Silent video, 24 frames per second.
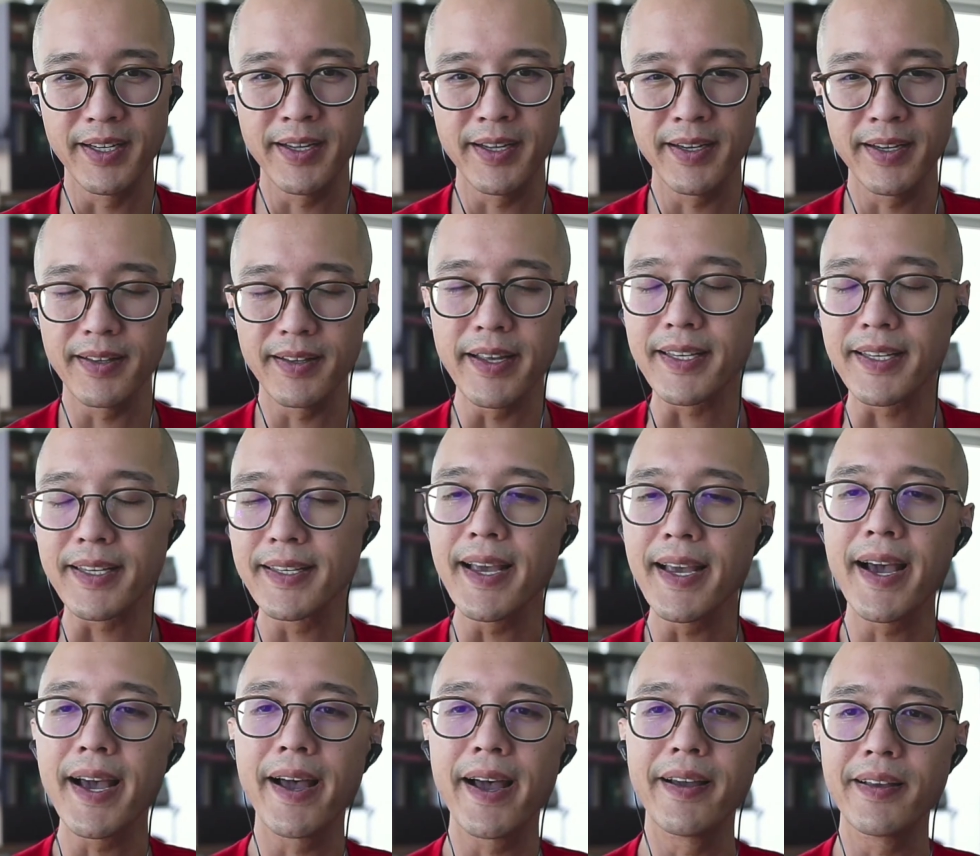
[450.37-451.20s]
And like,
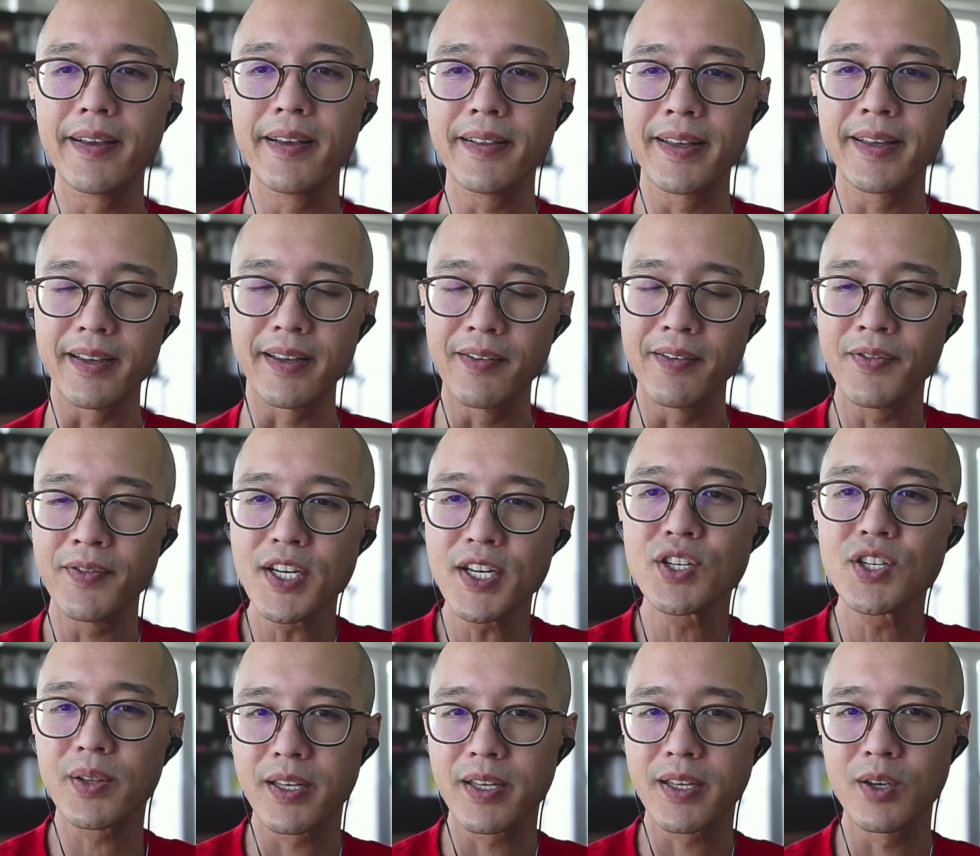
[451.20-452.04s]
yeah, like
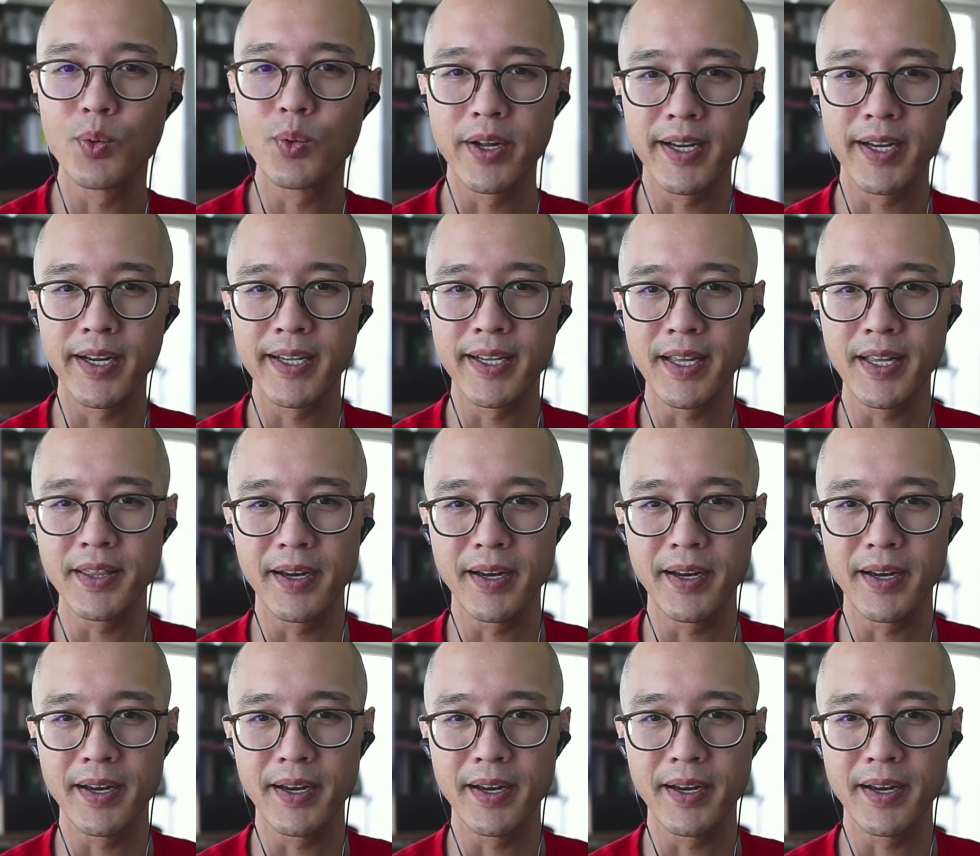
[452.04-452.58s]
eventually you want to get